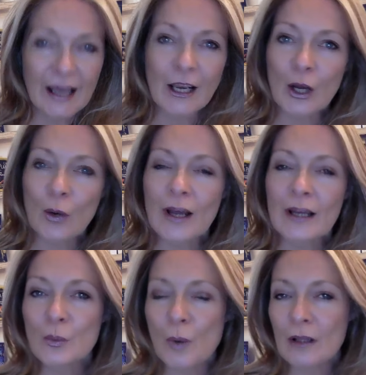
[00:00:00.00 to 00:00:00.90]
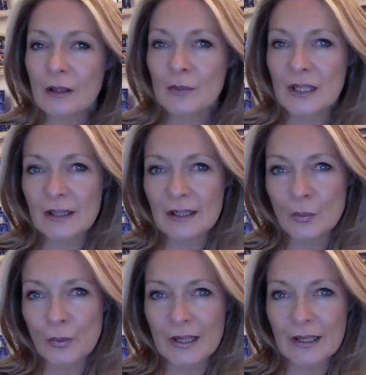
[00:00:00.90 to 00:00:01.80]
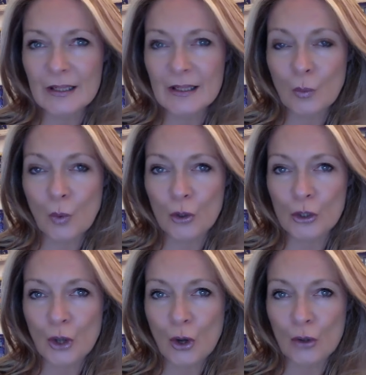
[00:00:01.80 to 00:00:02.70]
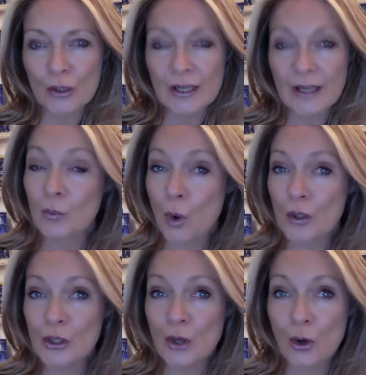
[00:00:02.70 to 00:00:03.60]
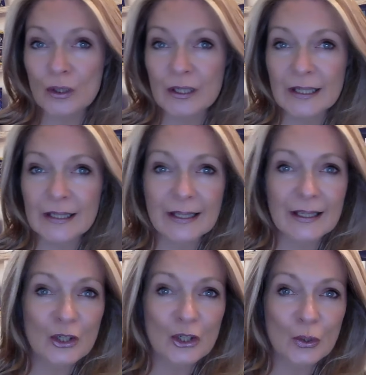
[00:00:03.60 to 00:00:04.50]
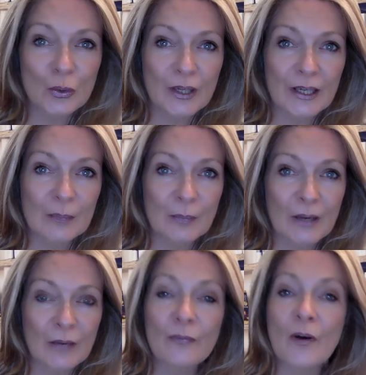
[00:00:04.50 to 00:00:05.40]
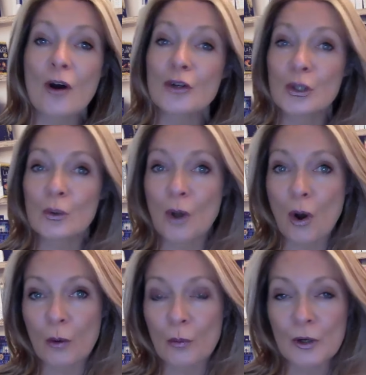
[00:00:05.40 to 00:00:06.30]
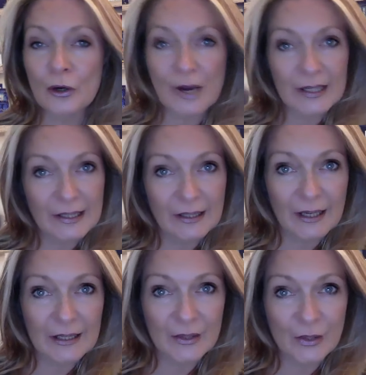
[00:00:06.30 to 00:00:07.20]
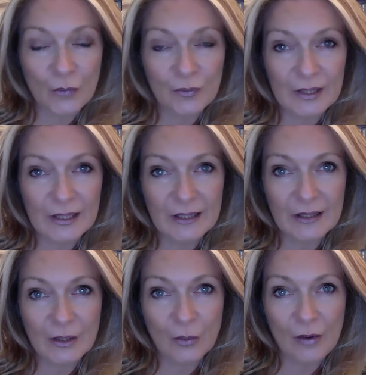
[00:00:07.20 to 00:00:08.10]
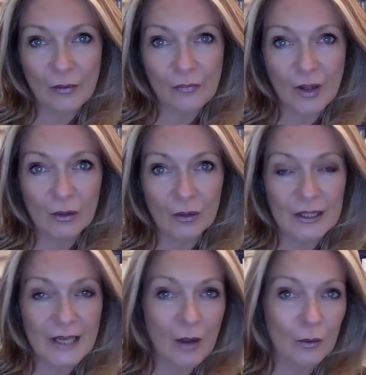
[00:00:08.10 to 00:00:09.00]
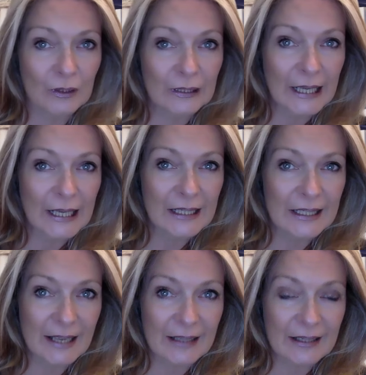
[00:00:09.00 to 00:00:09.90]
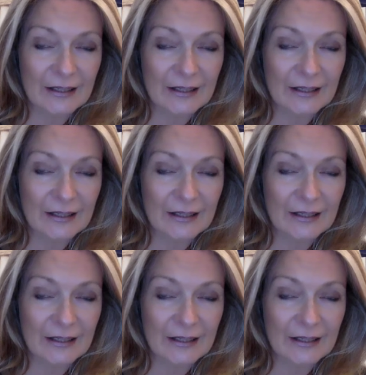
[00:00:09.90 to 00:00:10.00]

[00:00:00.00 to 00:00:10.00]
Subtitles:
Hello and welcome to this week's What's Hot. And What's Hot is the issue that has been far too long procrastinated over since the Grenfell Tower disaster.